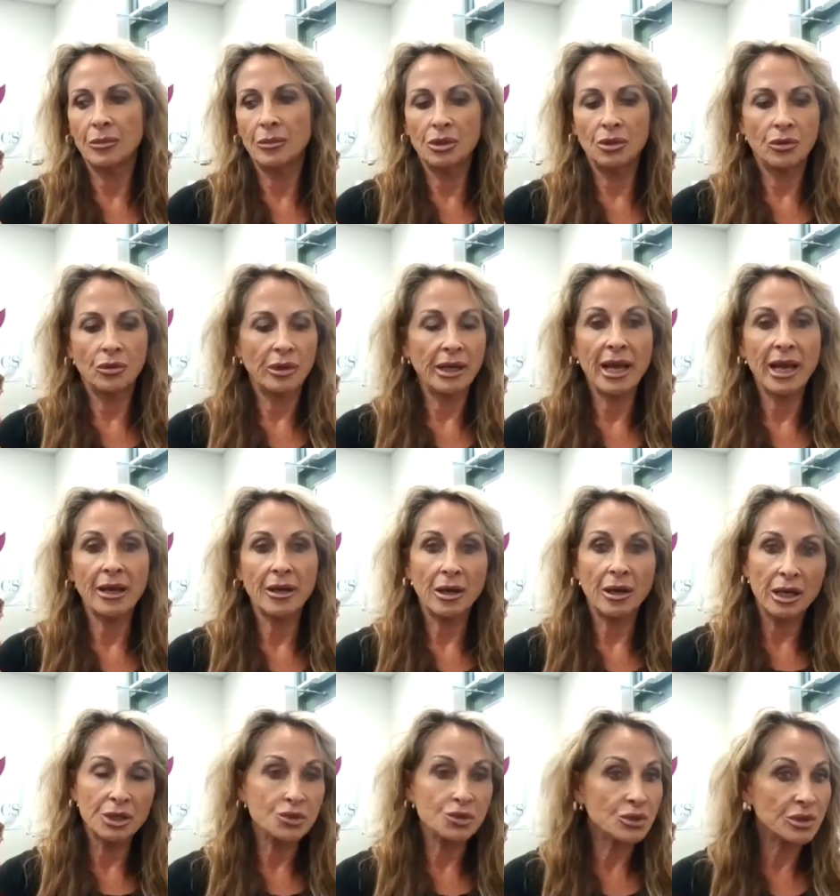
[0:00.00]
you can add
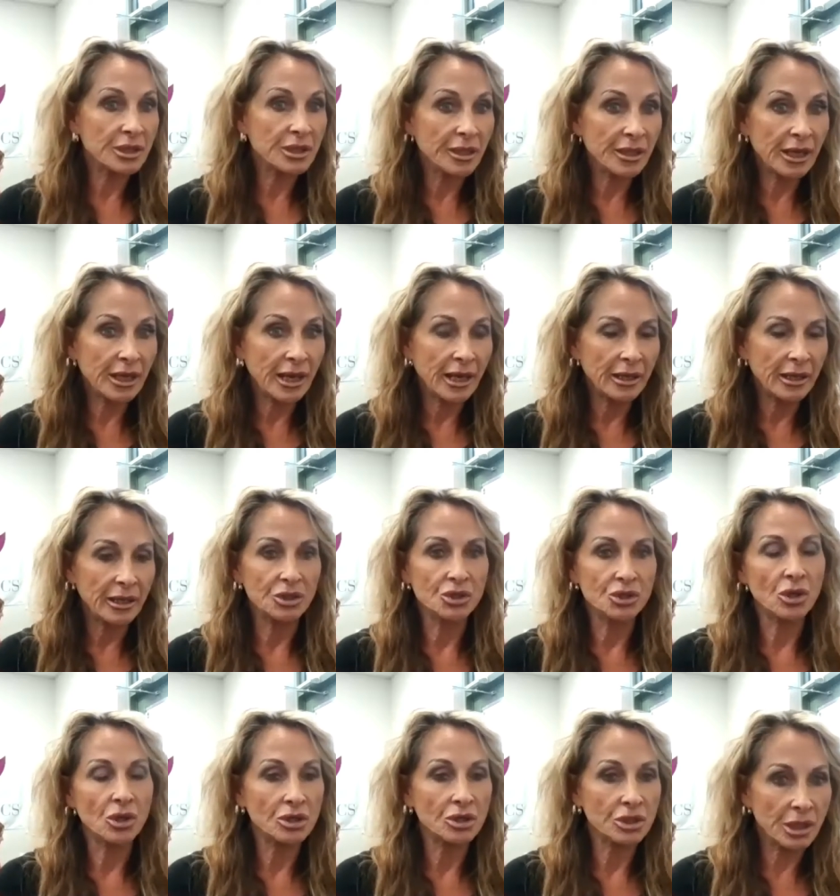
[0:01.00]
100 to that and
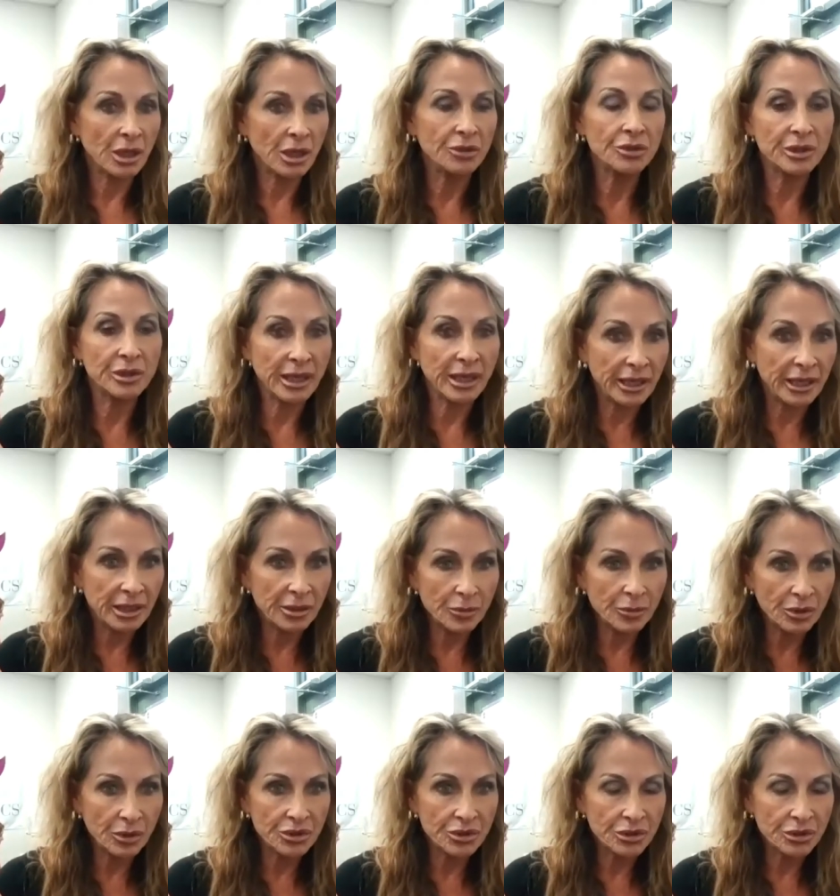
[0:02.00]
charge 180
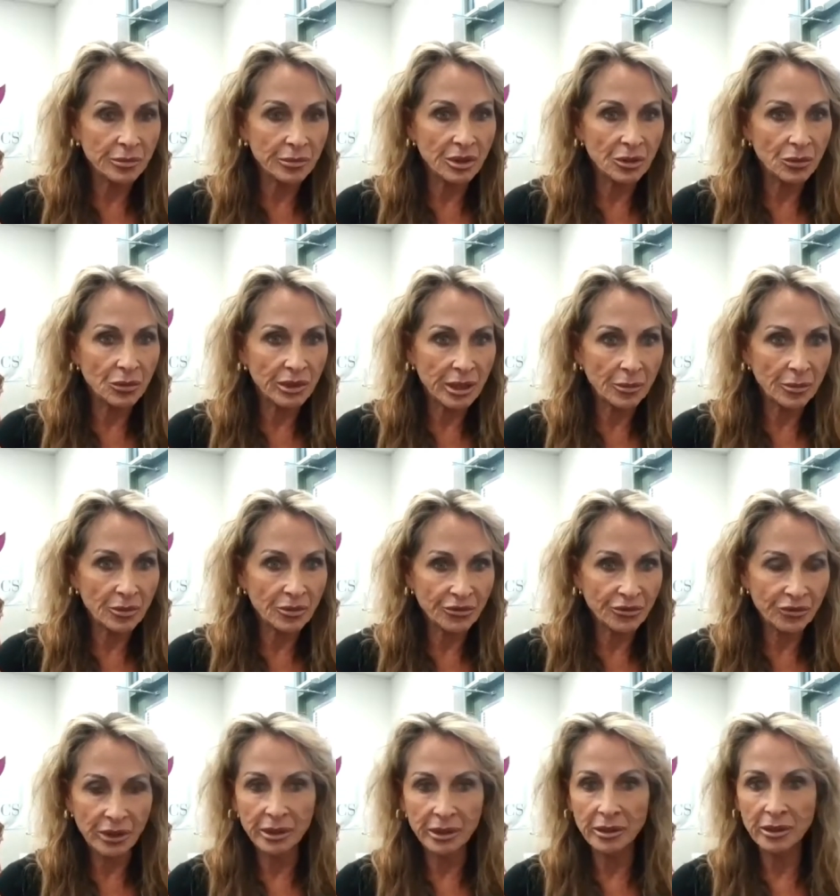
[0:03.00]
per treatment with
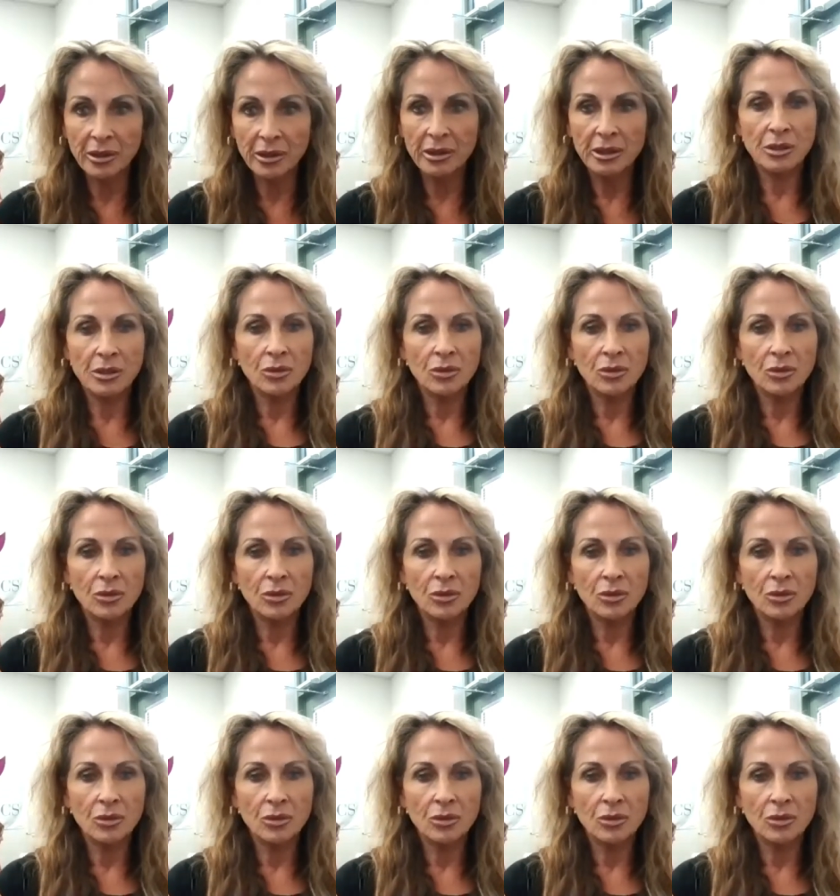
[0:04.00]
Epilfree,